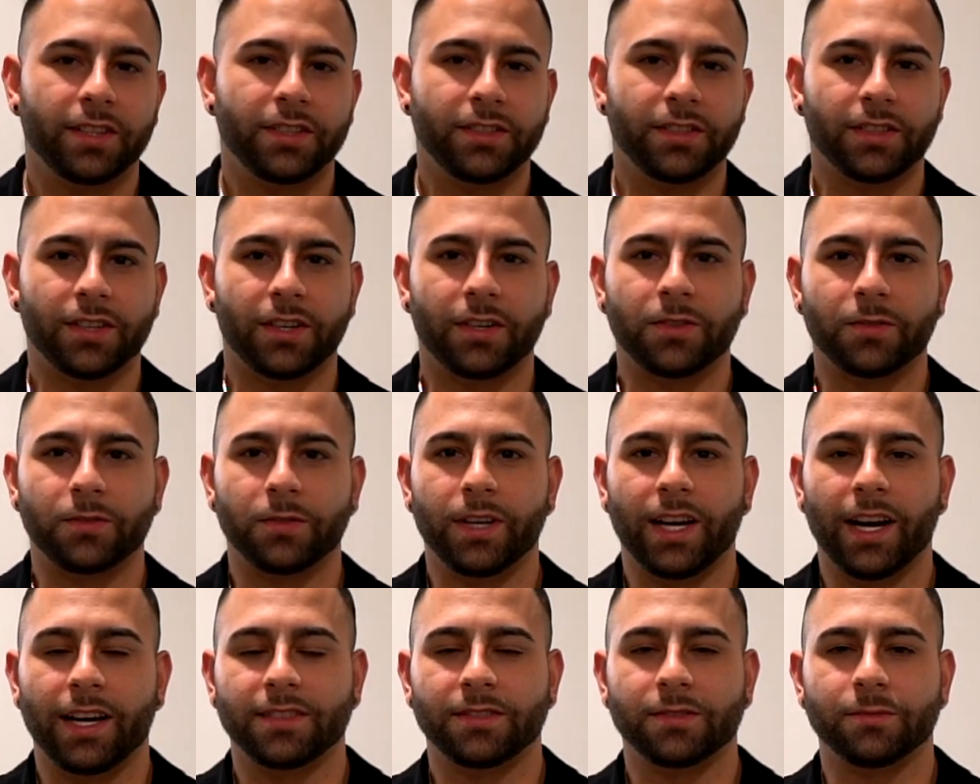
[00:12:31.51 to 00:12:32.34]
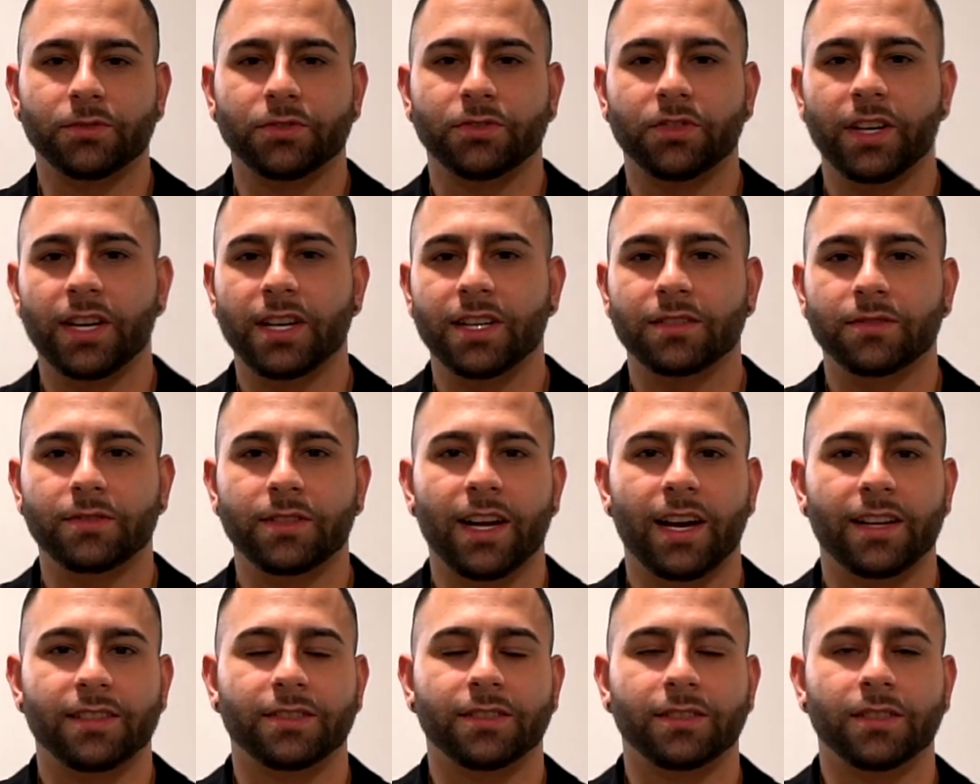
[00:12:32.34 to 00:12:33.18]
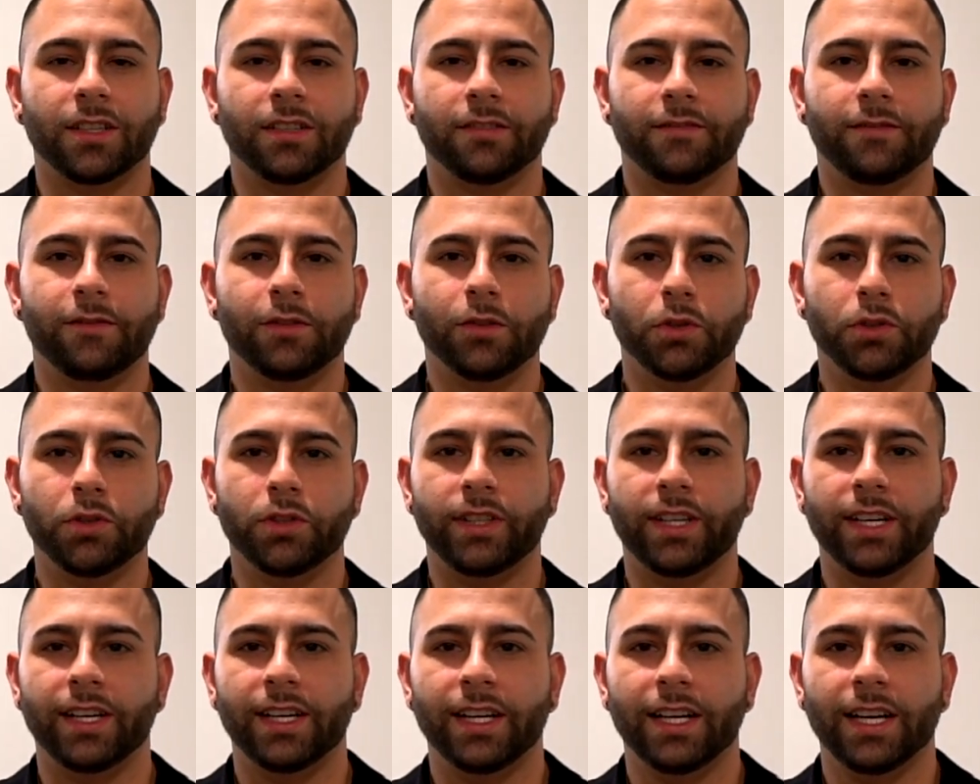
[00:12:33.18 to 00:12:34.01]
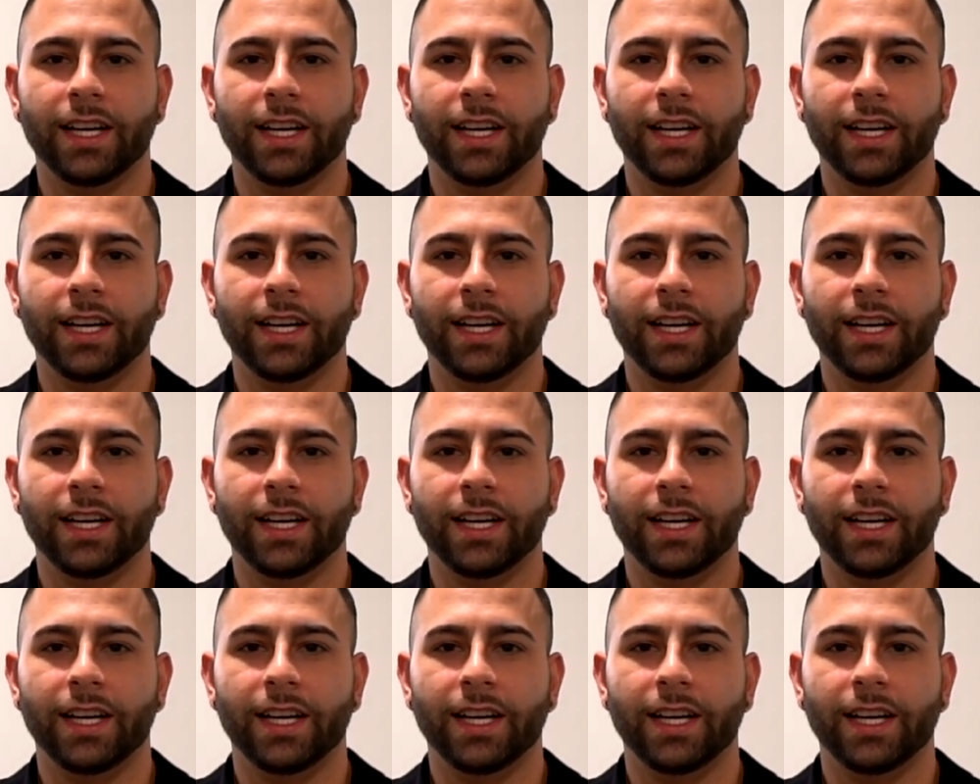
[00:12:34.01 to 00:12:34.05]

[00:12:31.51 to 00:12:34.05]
You know, we got some drinks, we got some good food.